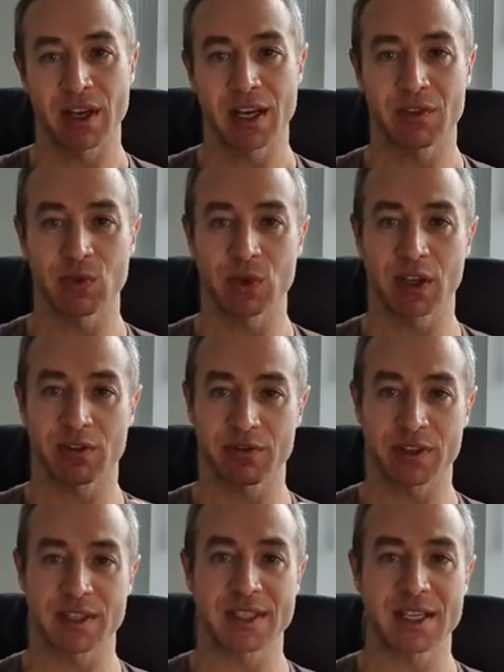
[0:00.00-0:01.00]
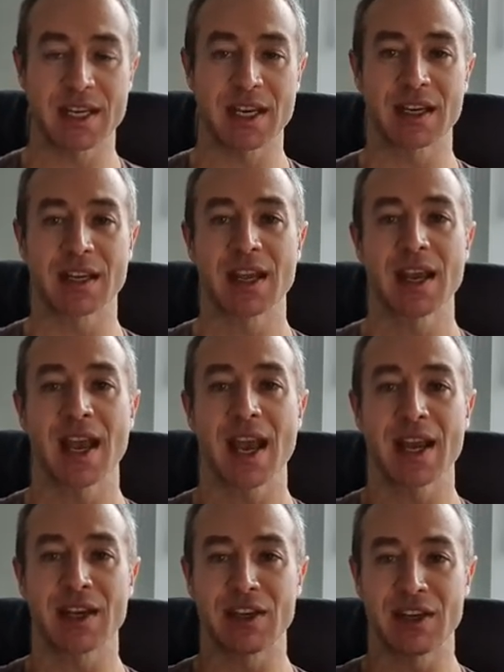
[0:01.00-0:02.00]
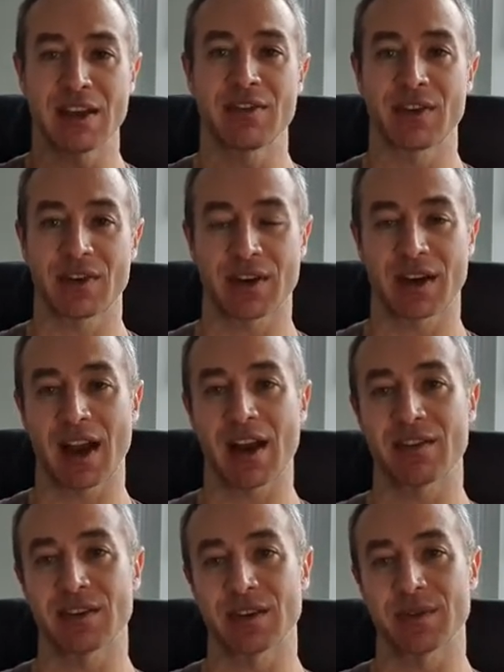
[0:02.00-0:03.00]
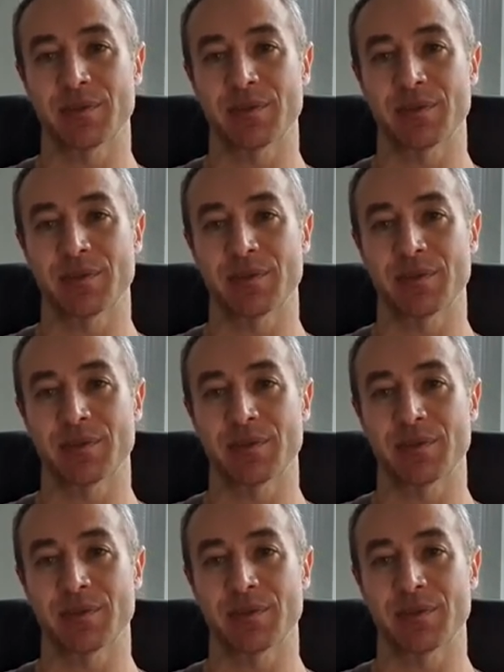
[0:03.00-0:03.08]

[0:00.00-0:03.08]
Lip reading: it will get fatigued and never recover.